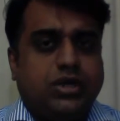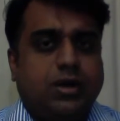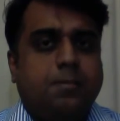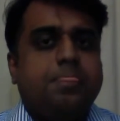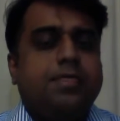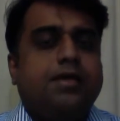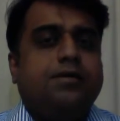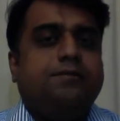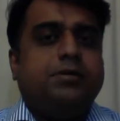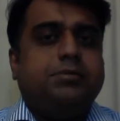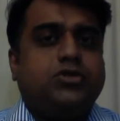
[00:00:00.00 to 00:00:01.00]
Now,
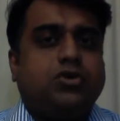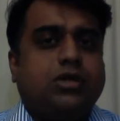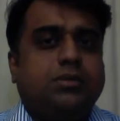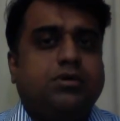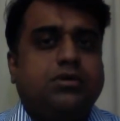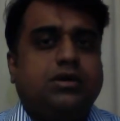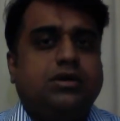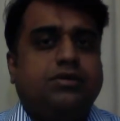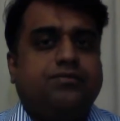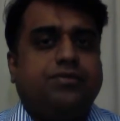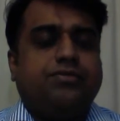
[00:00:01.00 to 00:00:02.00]
we'll be talking about
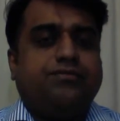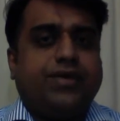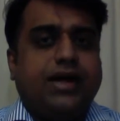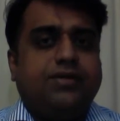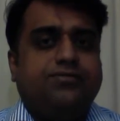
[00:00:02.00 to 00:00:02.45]
the five